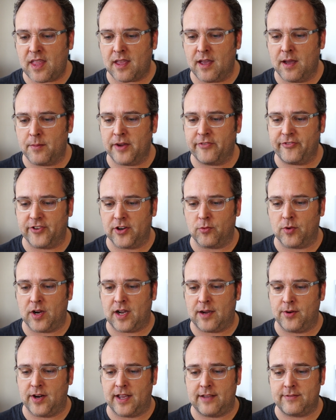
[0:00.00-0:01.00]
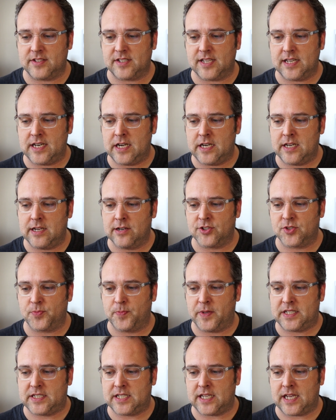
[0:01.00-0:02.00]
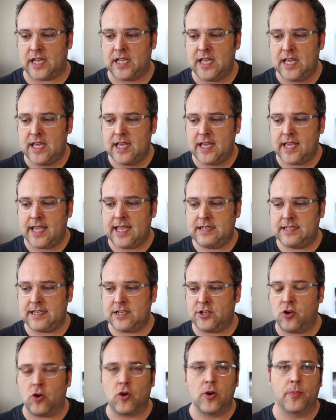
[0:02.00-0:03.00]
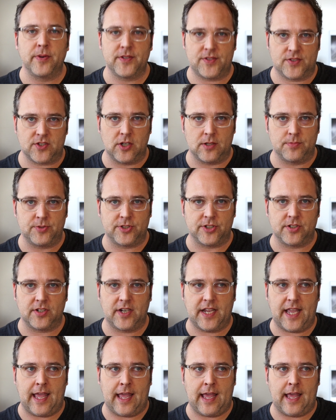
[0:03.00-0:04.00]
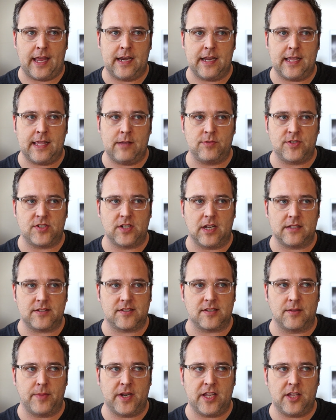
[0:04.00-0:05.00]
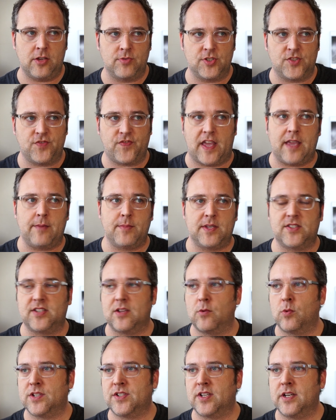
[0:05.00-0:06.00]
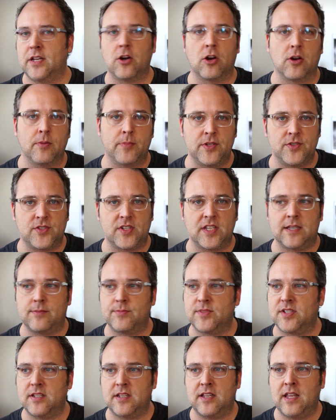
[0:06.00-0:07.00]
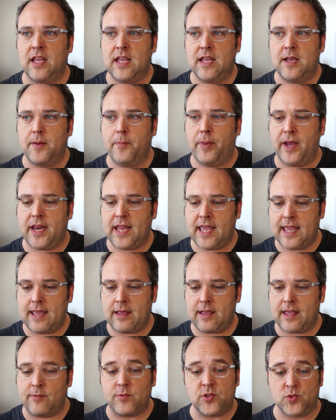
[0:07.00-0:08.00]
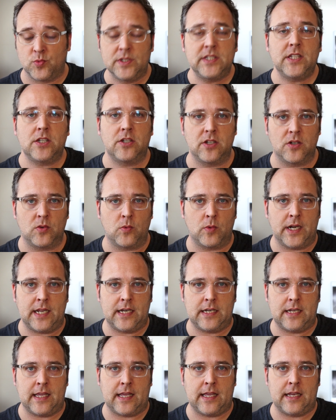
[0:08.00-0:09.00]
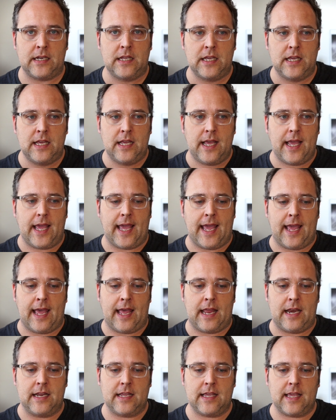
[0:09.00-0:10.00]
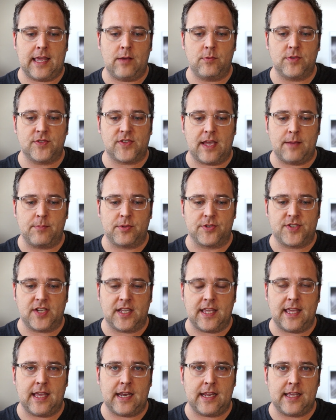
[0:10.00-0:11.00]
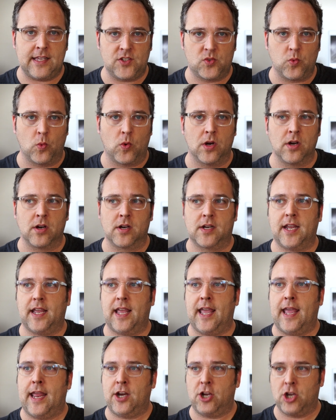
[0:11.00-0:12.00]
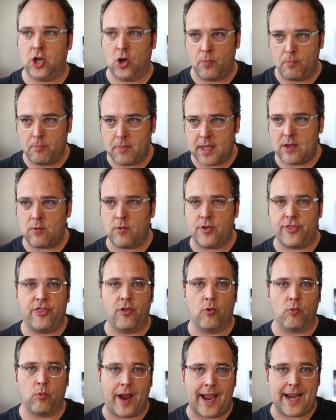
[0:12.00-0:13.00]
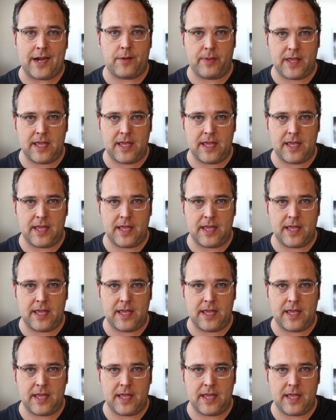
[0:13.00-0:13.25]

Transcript: Uh, my friend Robert, I haven't seen in years, but uh, he did corporate sculpture, and he was not somebody who was famous. He wasn't in art museums, he, but he, he was really good at what he did, and he was able to get his work and go meet with the right